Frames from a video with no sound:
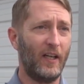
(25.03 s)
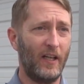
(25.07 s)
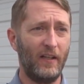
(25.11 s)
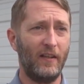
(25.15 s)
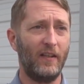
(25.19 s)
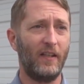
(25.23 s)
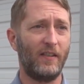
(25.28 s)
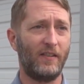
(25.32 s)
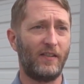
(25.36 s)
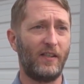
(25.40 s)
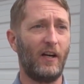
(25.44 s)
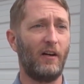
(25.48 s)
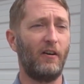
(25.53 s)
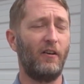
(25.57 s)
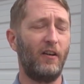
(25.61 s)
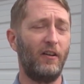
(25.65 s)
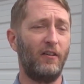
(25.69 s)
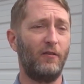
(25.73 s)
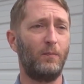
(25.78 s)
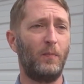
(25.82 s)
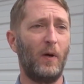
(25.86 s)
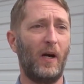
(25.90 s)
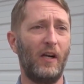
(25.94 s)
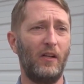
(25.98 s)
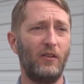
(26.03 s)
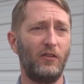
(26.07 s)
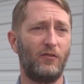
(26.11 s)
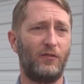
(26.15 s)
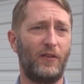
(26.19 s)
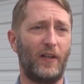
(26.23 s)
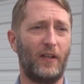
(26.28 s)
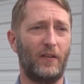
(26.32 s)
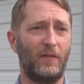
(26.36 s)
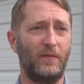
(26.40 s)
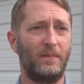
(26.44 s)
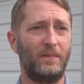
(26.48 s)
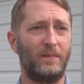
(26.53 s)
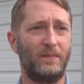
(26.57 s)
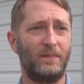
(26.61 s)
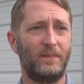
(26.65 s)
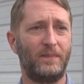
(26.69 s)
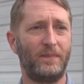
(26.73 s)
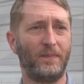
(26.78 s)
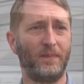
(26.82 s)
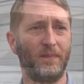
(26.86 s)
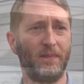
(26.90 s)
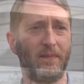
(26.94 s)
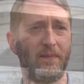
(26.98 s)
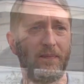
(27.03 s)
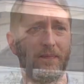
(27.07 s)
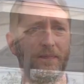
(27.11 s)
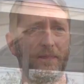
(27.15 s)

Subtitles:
in this area of Brownsville. So